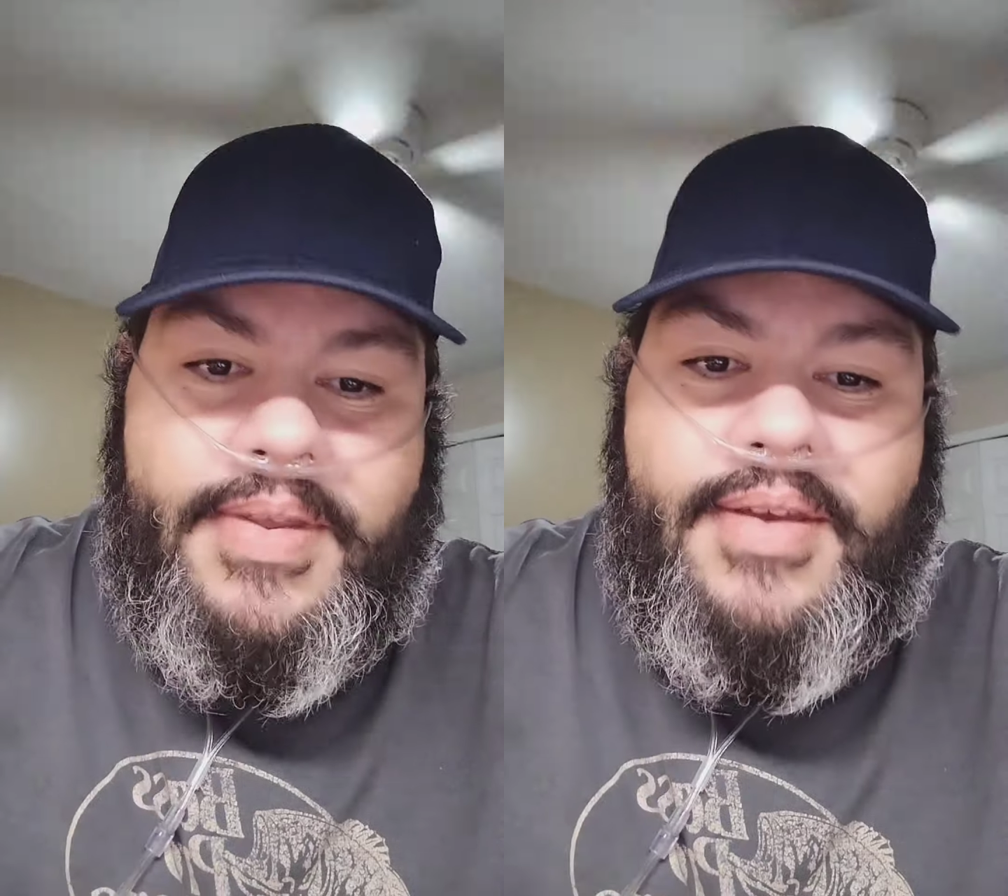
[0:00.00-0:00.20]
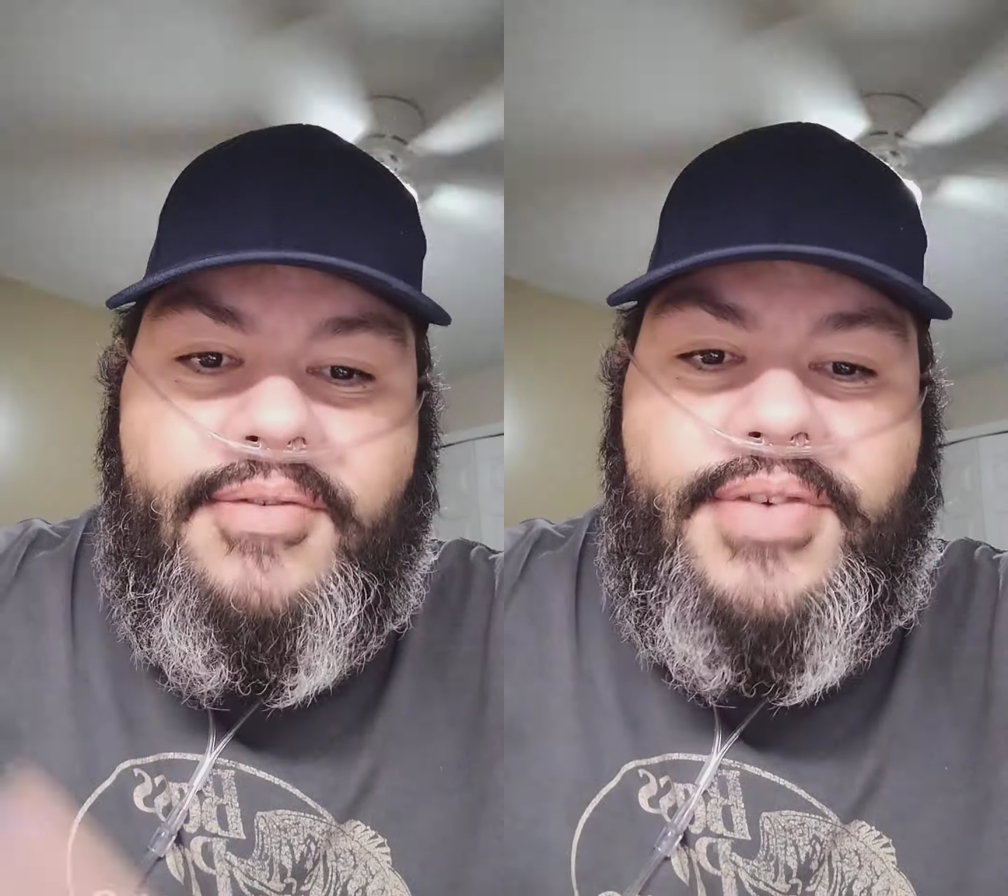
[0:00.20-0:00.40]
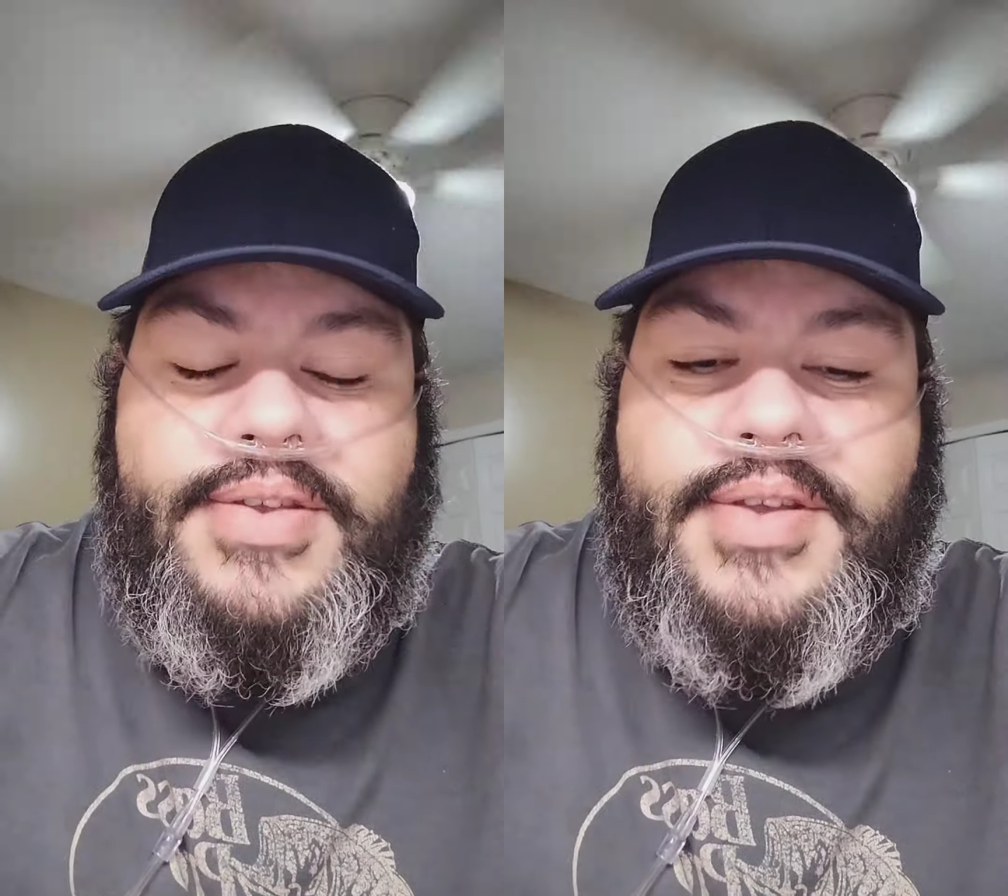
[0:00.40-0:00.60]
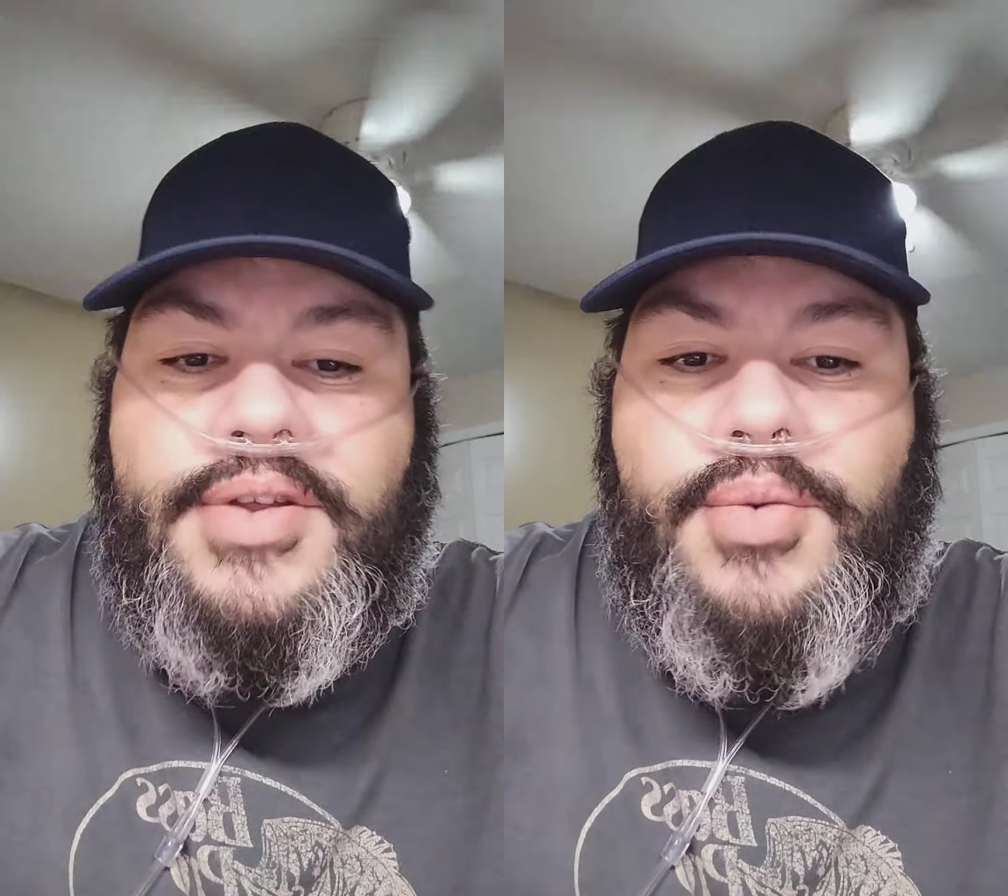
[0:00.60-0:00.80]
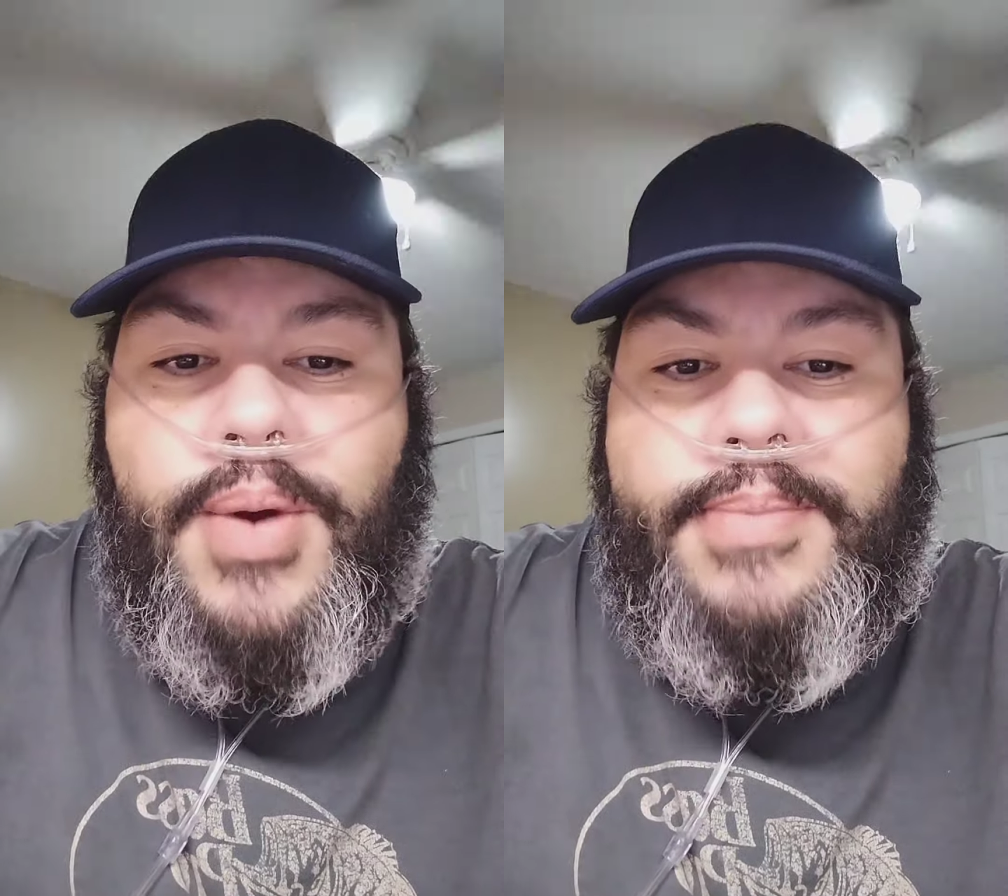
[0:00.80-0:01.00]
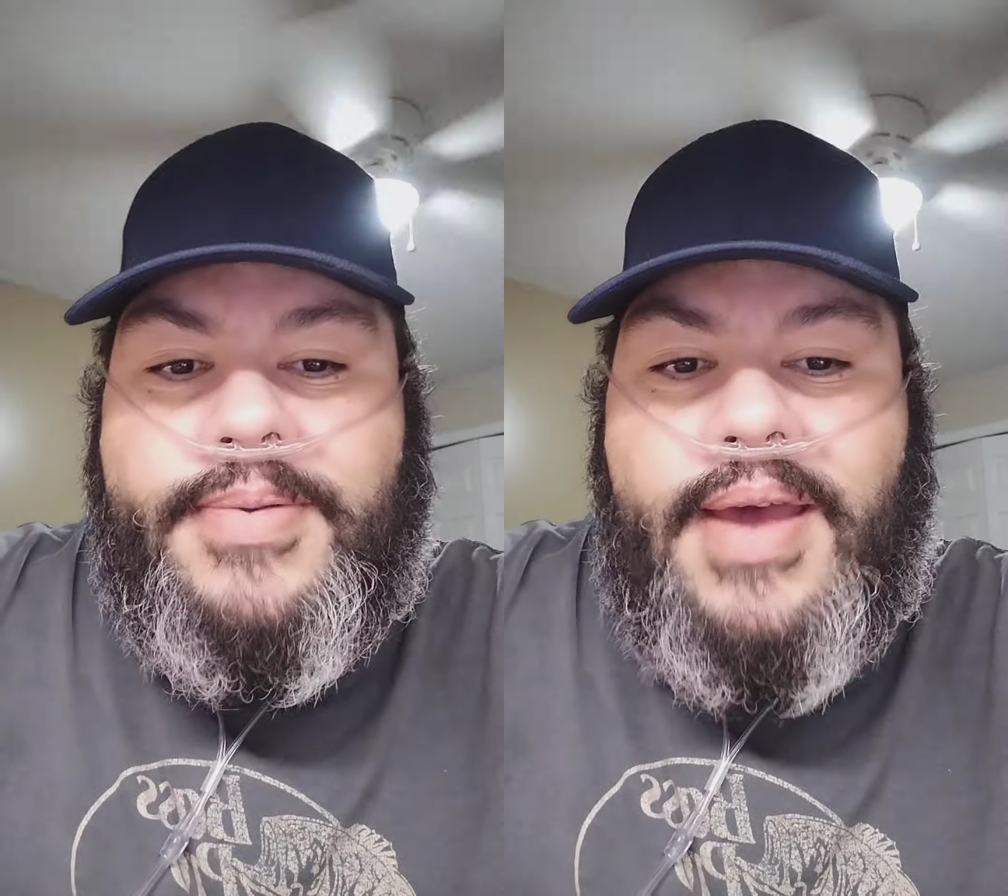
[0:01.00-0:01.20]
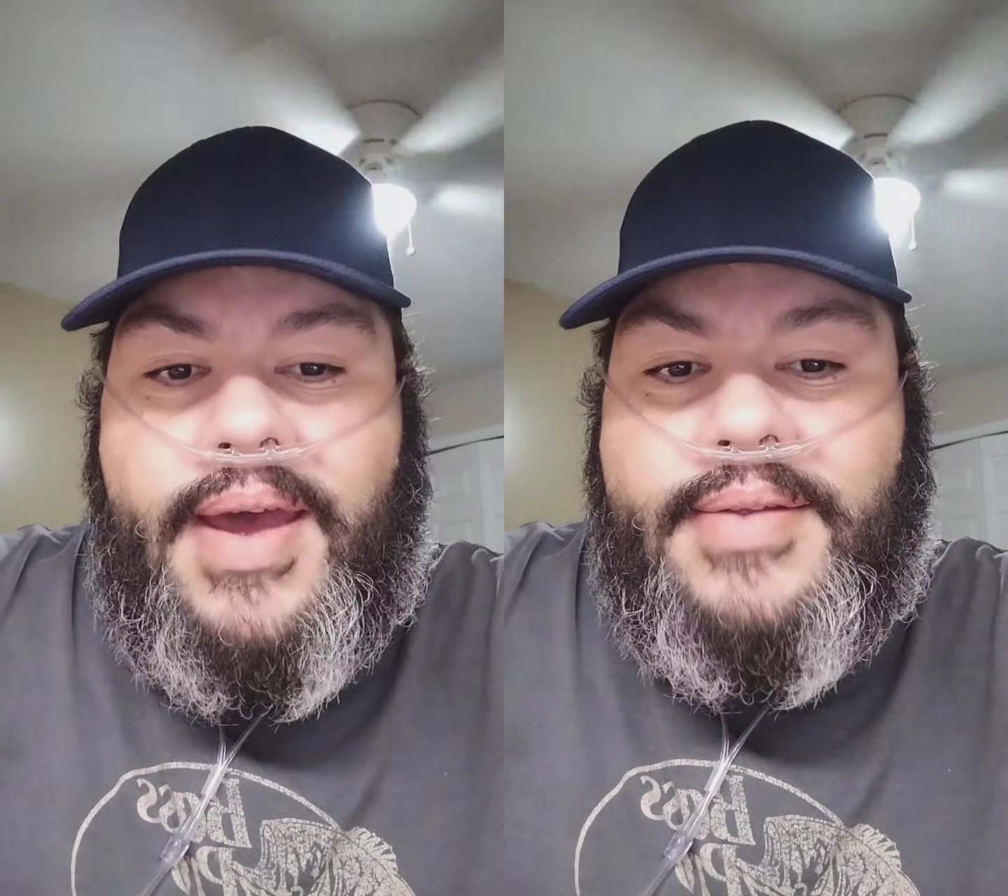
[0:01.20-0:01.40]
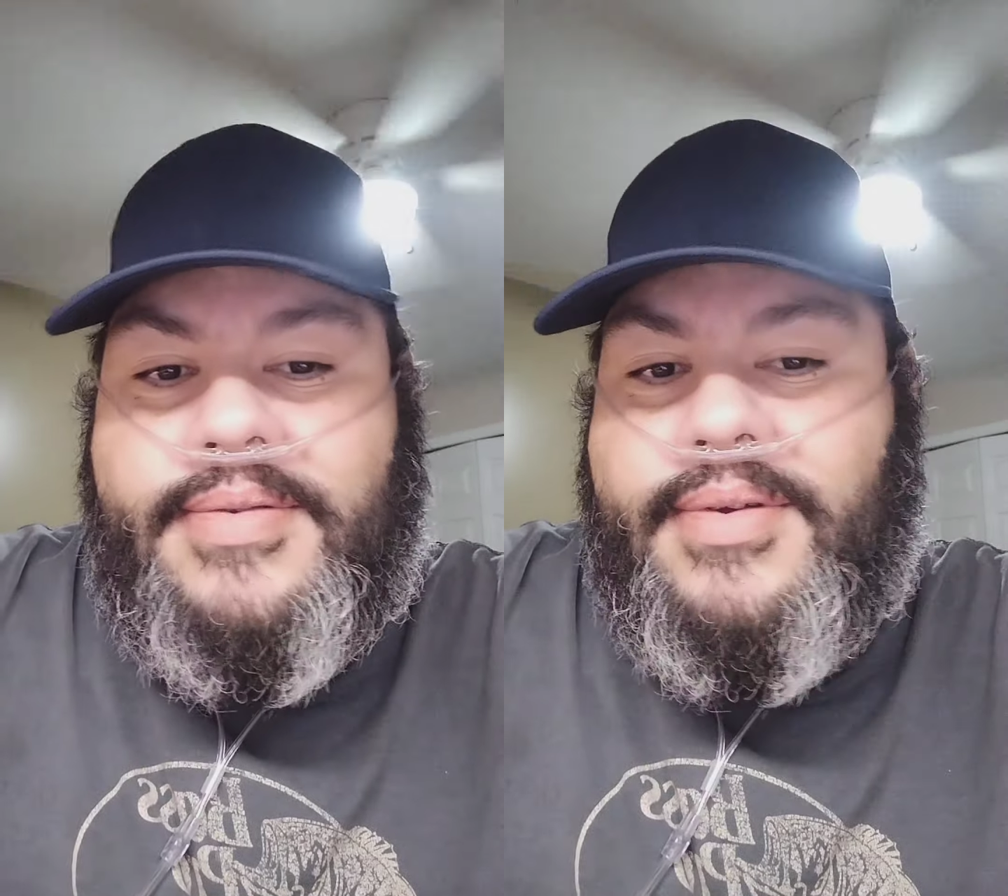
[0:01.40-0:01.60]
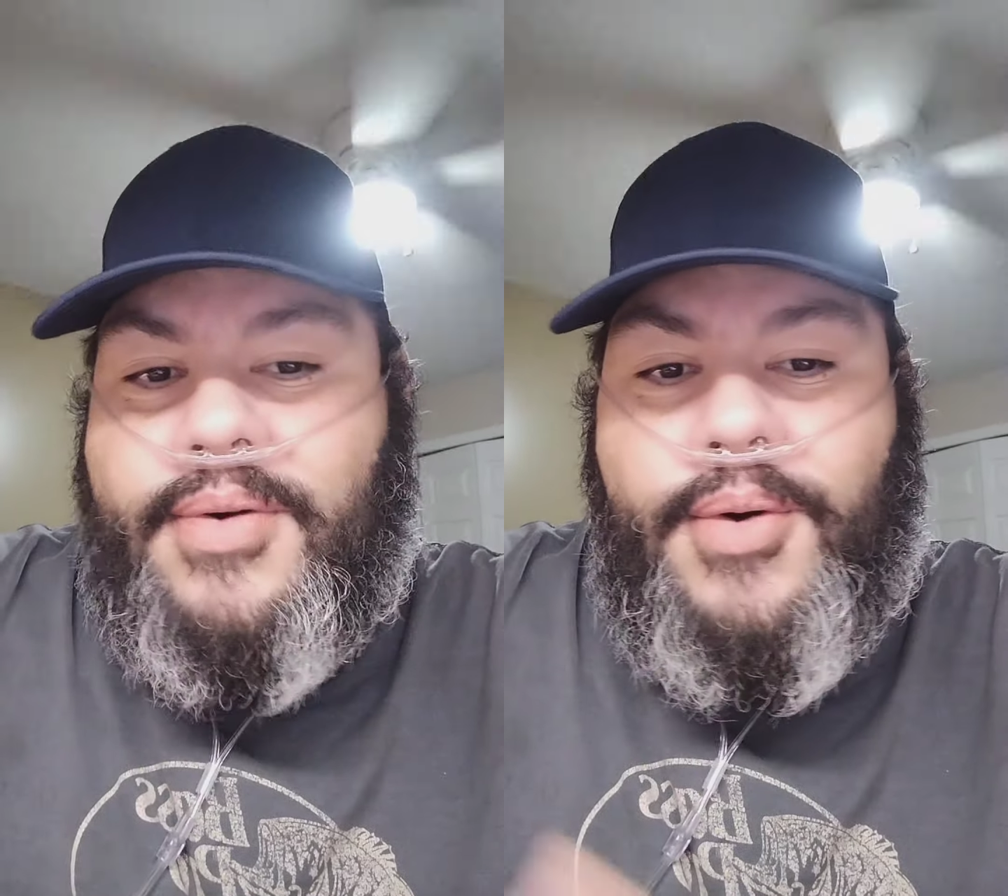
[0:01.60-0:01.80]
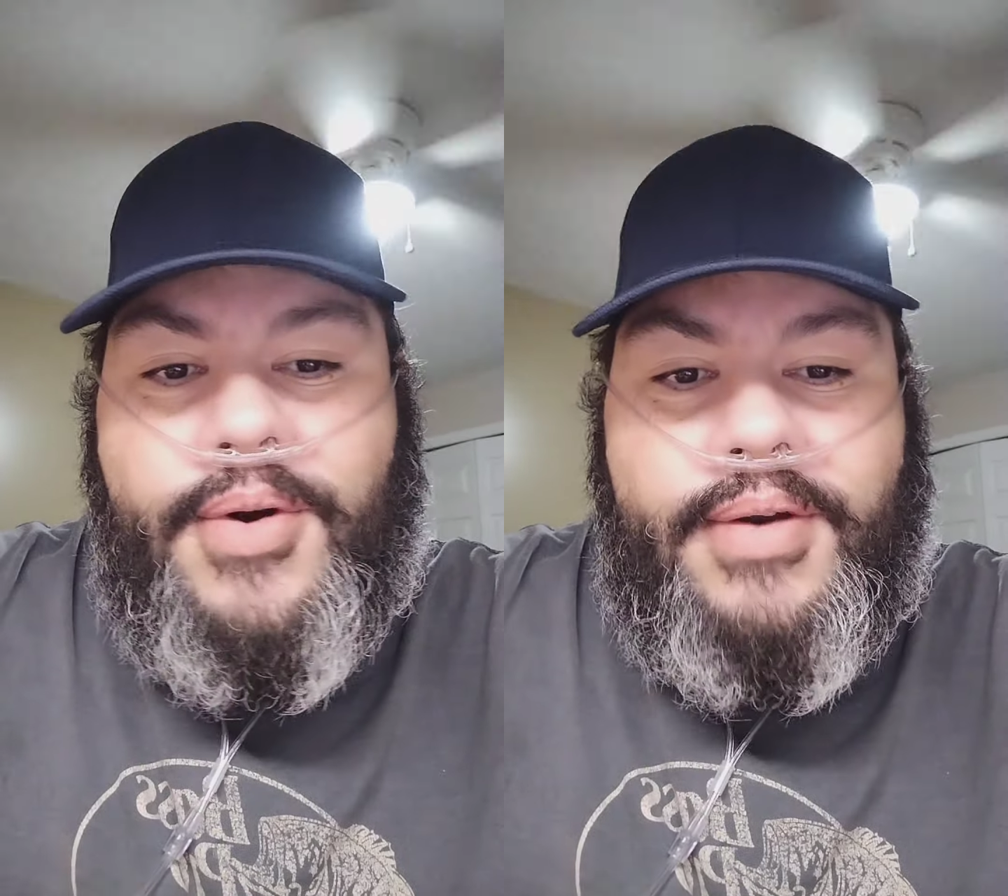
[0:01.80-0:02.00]
visit their websites
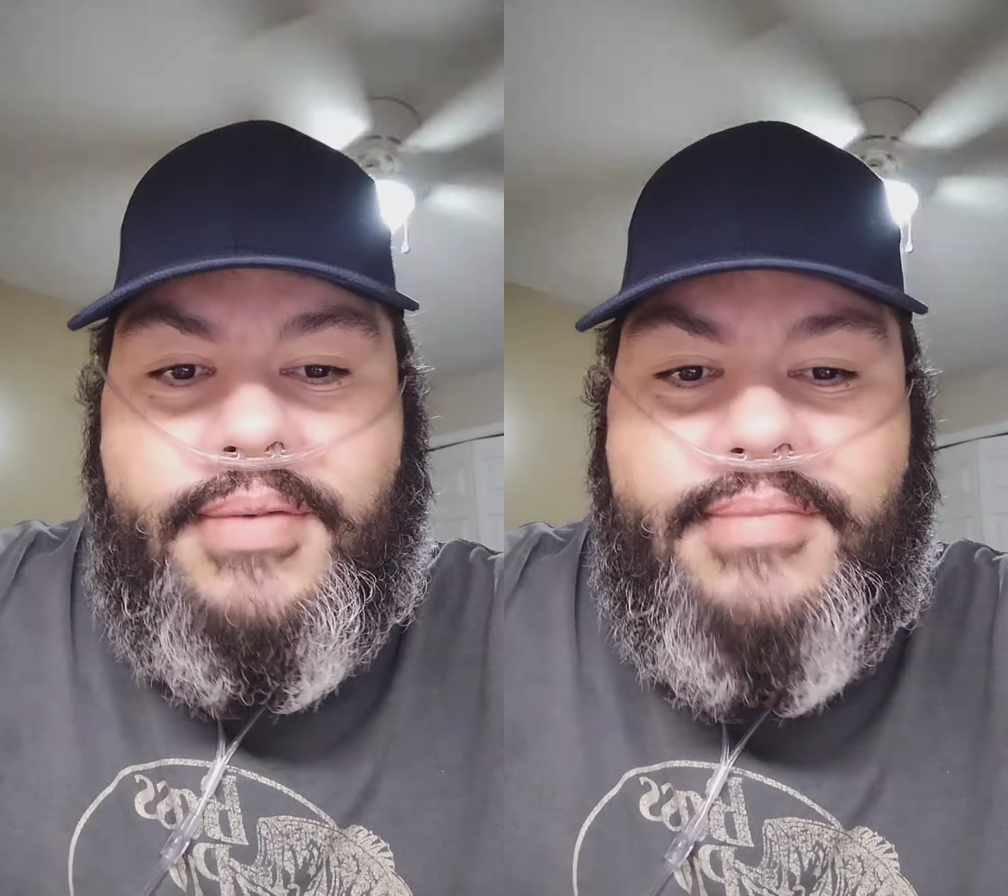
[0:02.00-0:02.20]
or